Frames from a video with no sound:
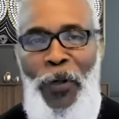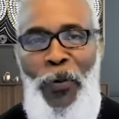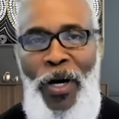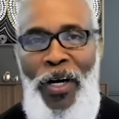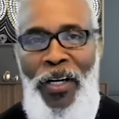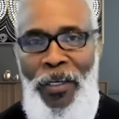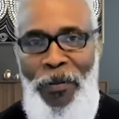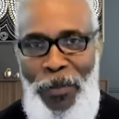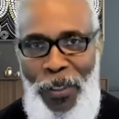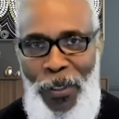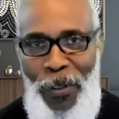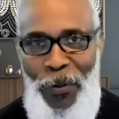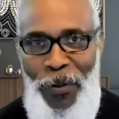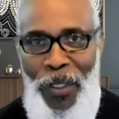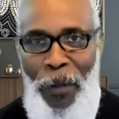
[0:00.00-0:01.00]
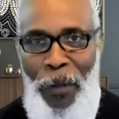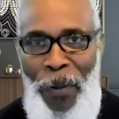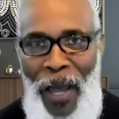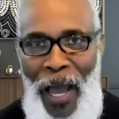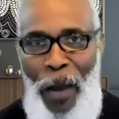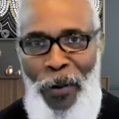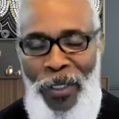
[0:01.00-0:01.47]
and welcome to the
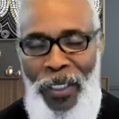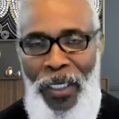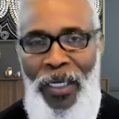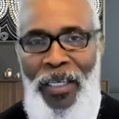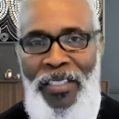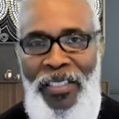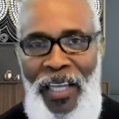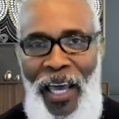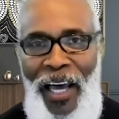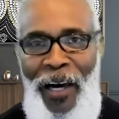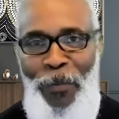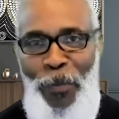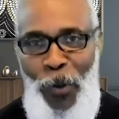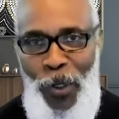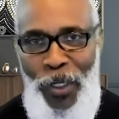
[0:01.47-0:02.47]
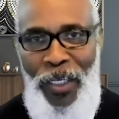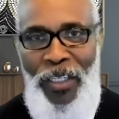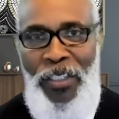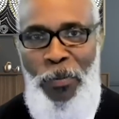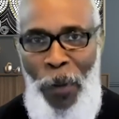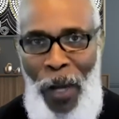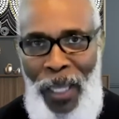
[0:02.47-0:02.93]
Power is Now Mortgage
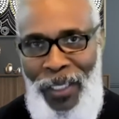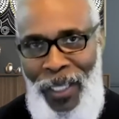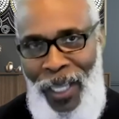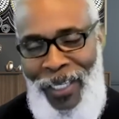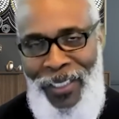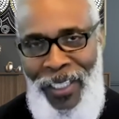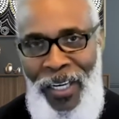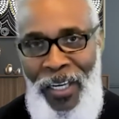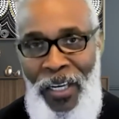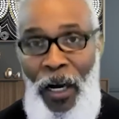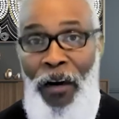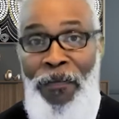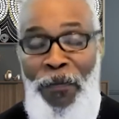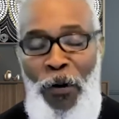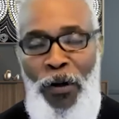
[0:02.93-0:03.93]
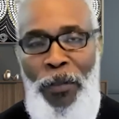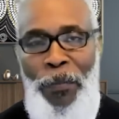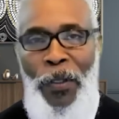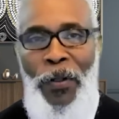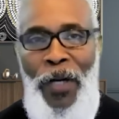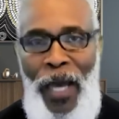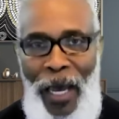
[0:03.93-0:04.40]
Spotlight
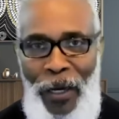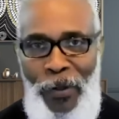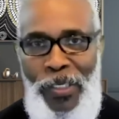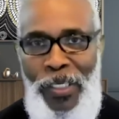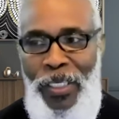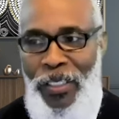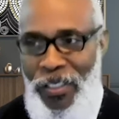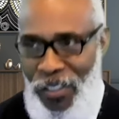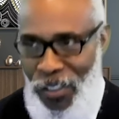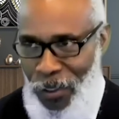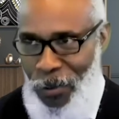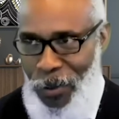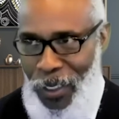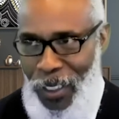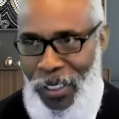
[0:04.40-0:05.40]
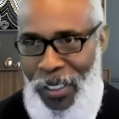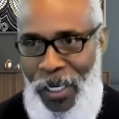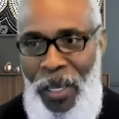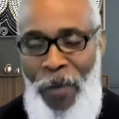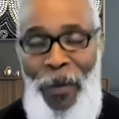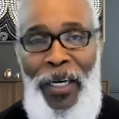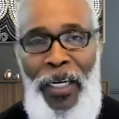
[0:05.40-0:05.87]
Affordable Housing Series.
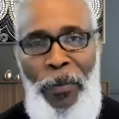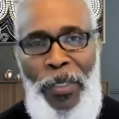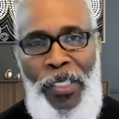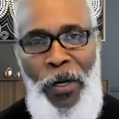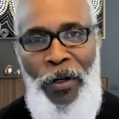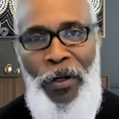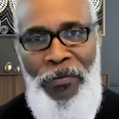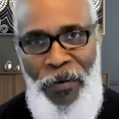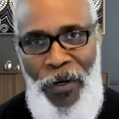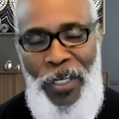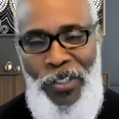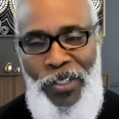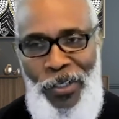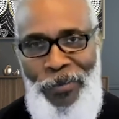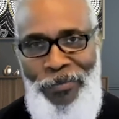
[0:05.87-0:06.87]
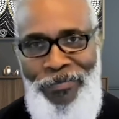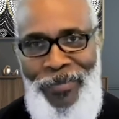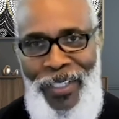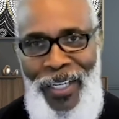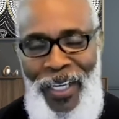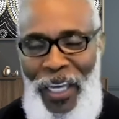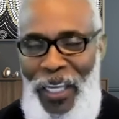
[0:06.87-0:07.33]
My name is Eric Frazier.
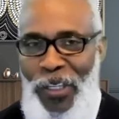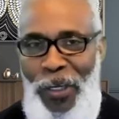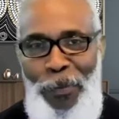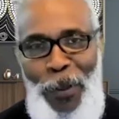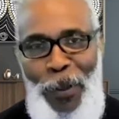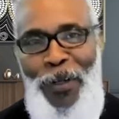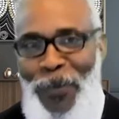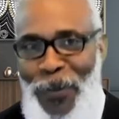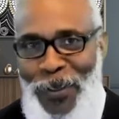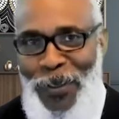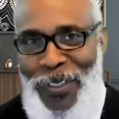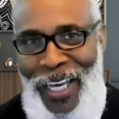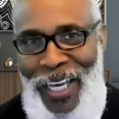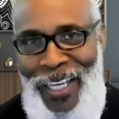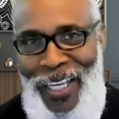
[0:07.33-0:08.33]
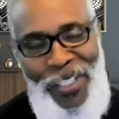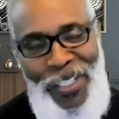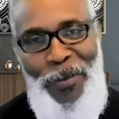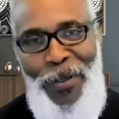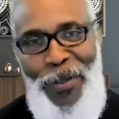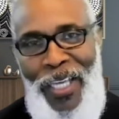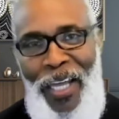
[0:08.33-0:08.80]
It's a beautiful day in
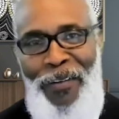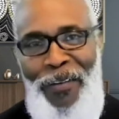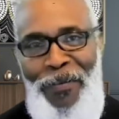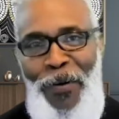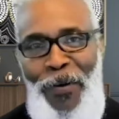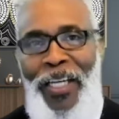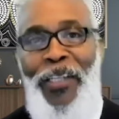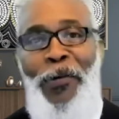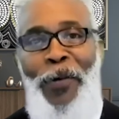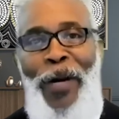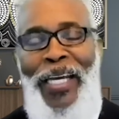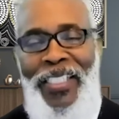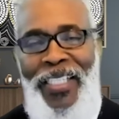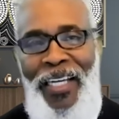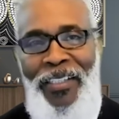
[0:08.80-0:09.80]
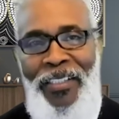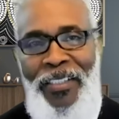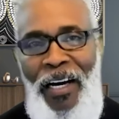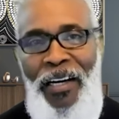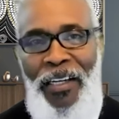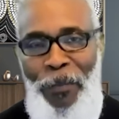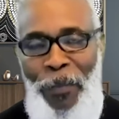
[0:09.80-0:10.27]
Southern California, a great day to
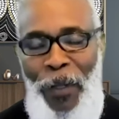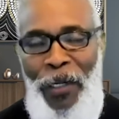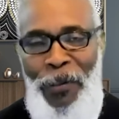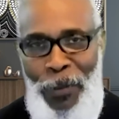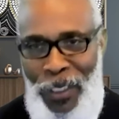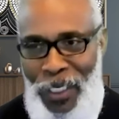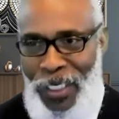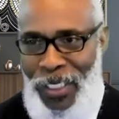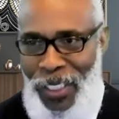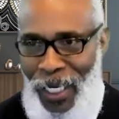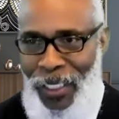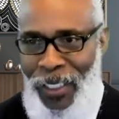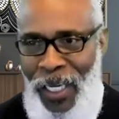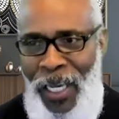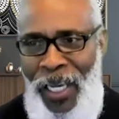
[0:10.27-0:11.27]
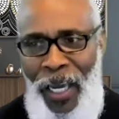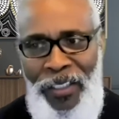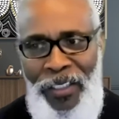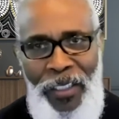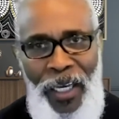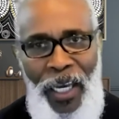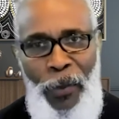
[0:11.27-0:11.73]
talk about real estate. And
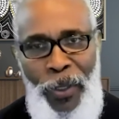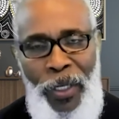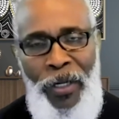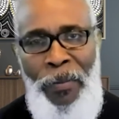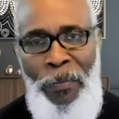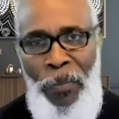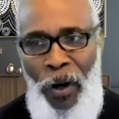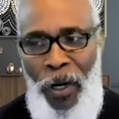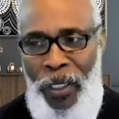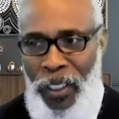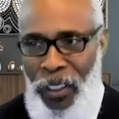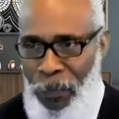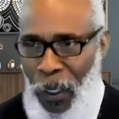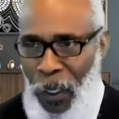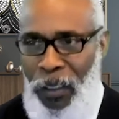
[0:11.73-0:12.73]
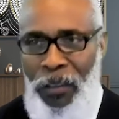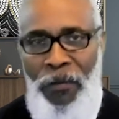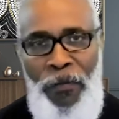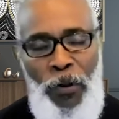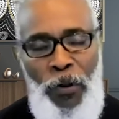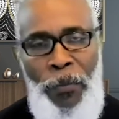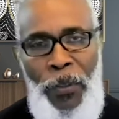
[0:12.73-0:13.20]
today we are embarking upon an
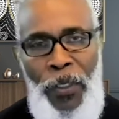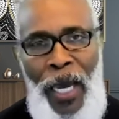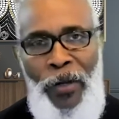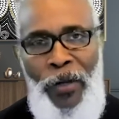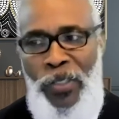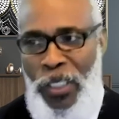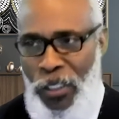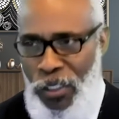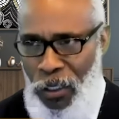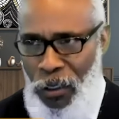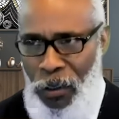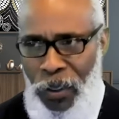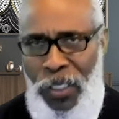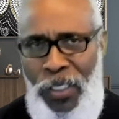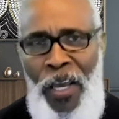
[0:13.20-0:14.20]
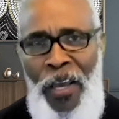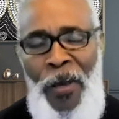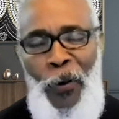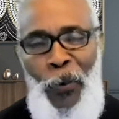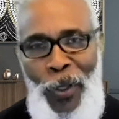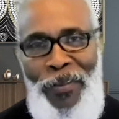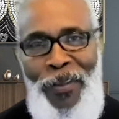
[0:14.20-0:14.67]
affordable housing series
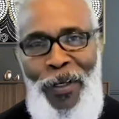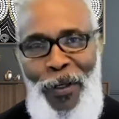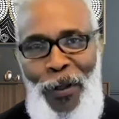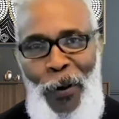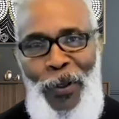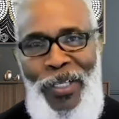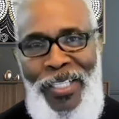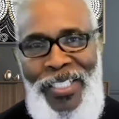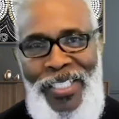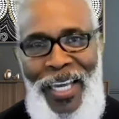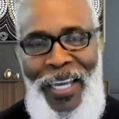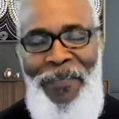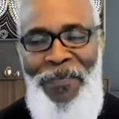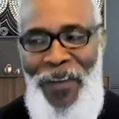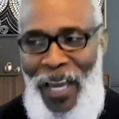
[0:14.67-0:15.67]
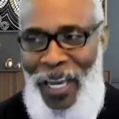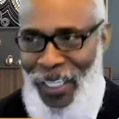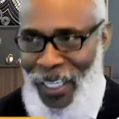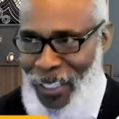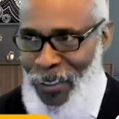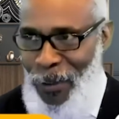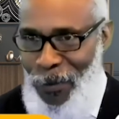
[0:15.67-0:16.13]
with the Golden State
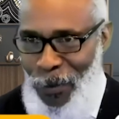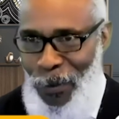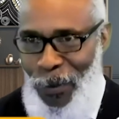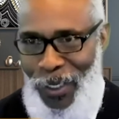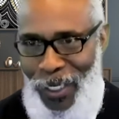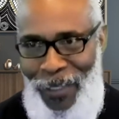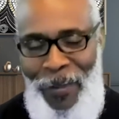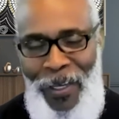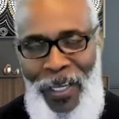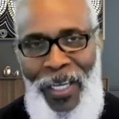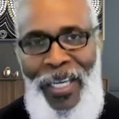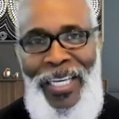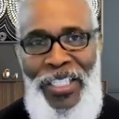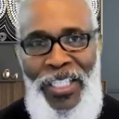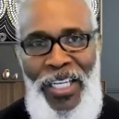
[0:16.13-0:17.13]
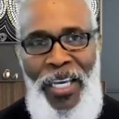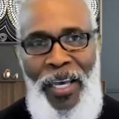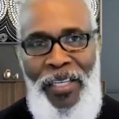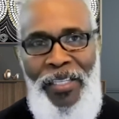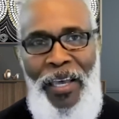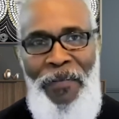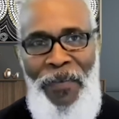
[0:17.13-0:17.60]
Finance Authority.
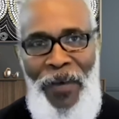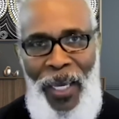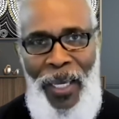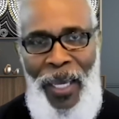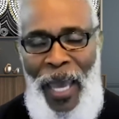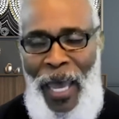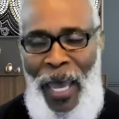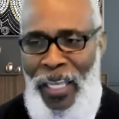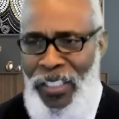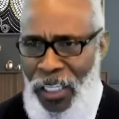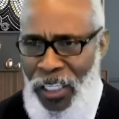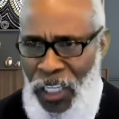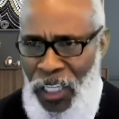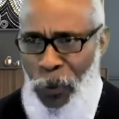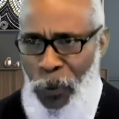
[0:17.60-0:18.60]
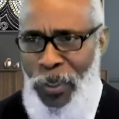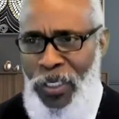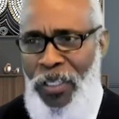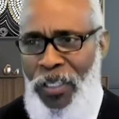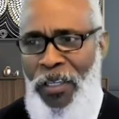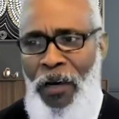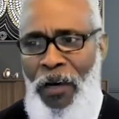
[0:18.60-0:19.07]
GSFA has distinguished
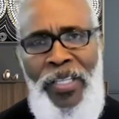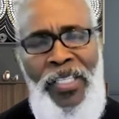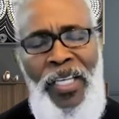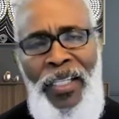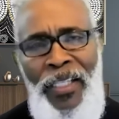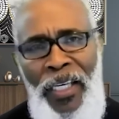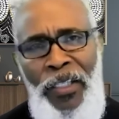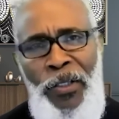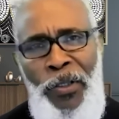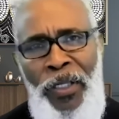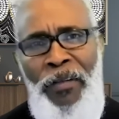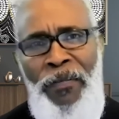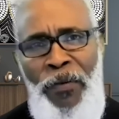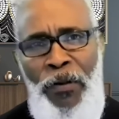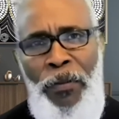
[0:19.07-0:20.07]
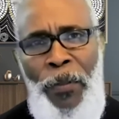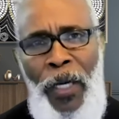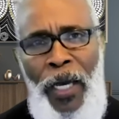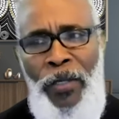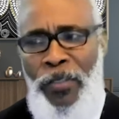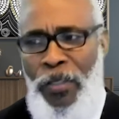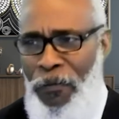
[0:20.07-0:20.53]
itself as a leader in affordable
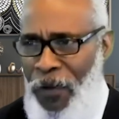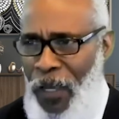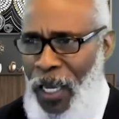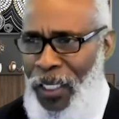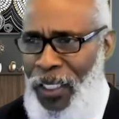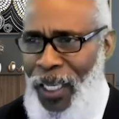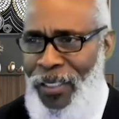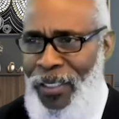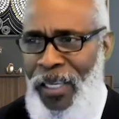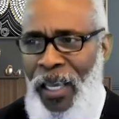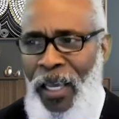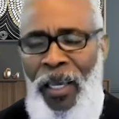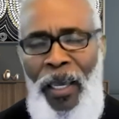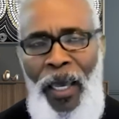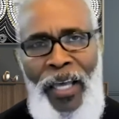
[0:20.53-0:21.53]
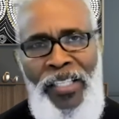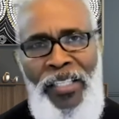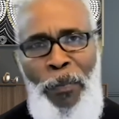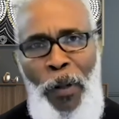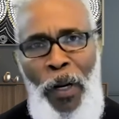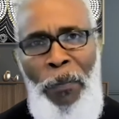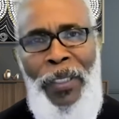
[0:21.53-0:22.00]
housing finance. As a
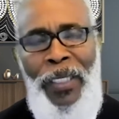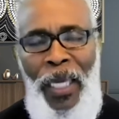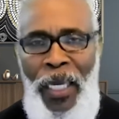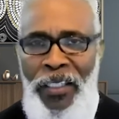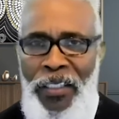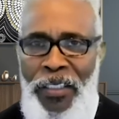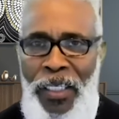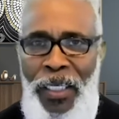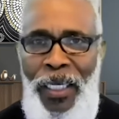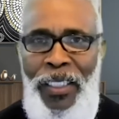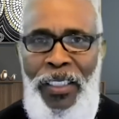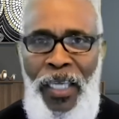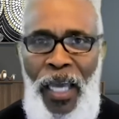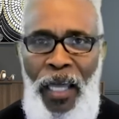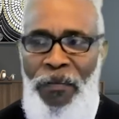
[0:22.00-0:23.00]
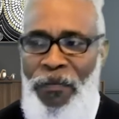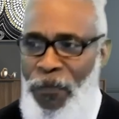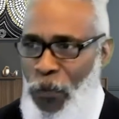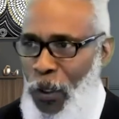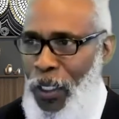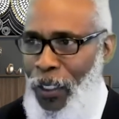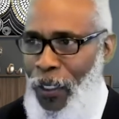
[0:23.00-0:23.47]
public entity in
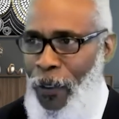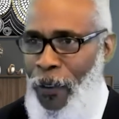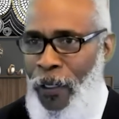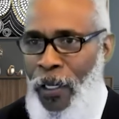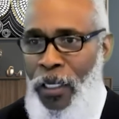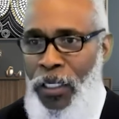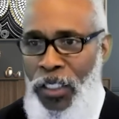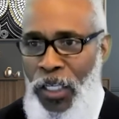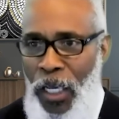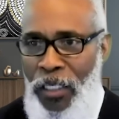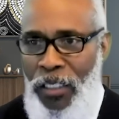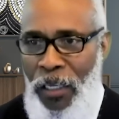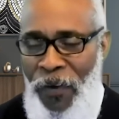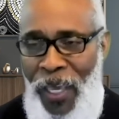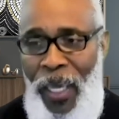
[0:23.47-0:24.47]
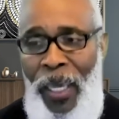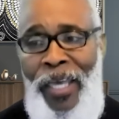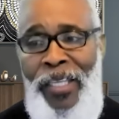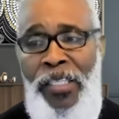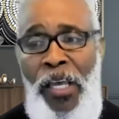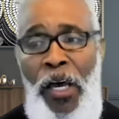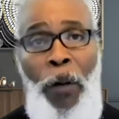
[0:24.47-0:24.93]
California, GSFA
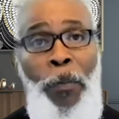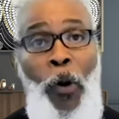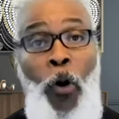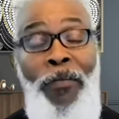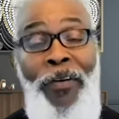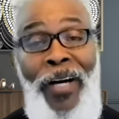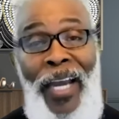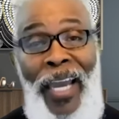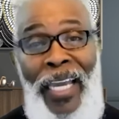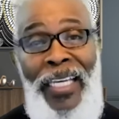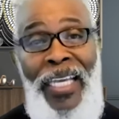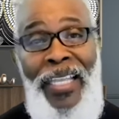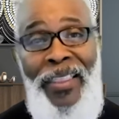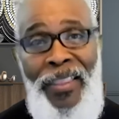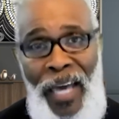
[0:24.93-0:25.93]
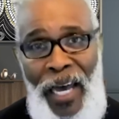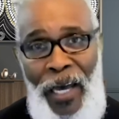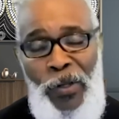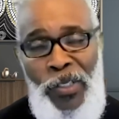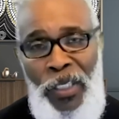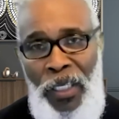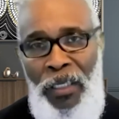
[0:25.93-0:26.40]
has helped over
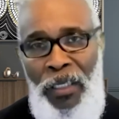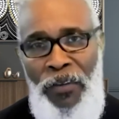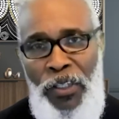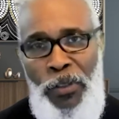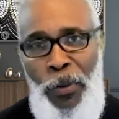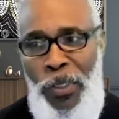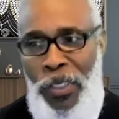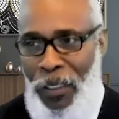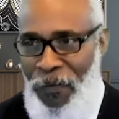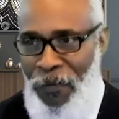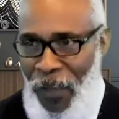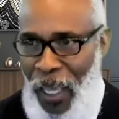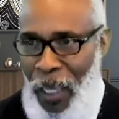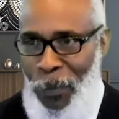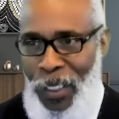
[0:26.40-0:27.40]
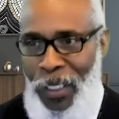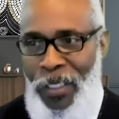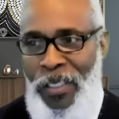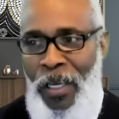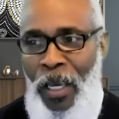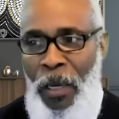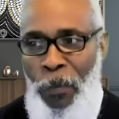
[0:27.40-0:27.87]
80,000 individuals and families
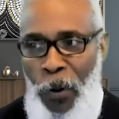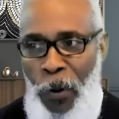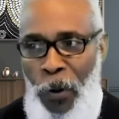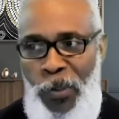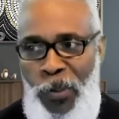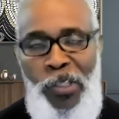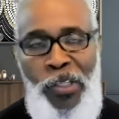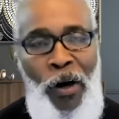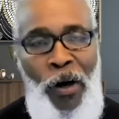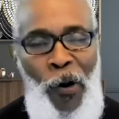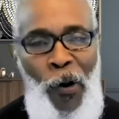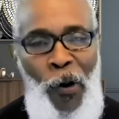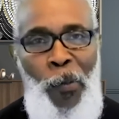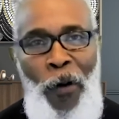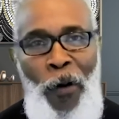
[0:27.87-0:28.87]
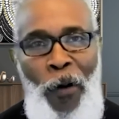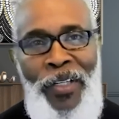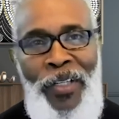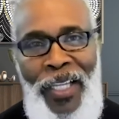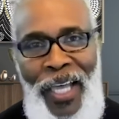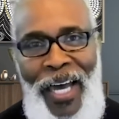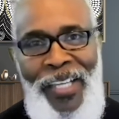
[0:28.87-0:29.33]
purchase a home over
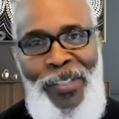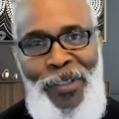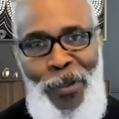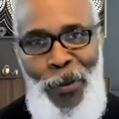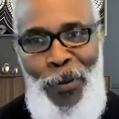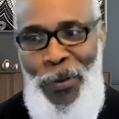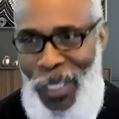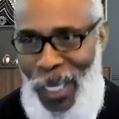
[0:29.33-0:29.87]
the last 2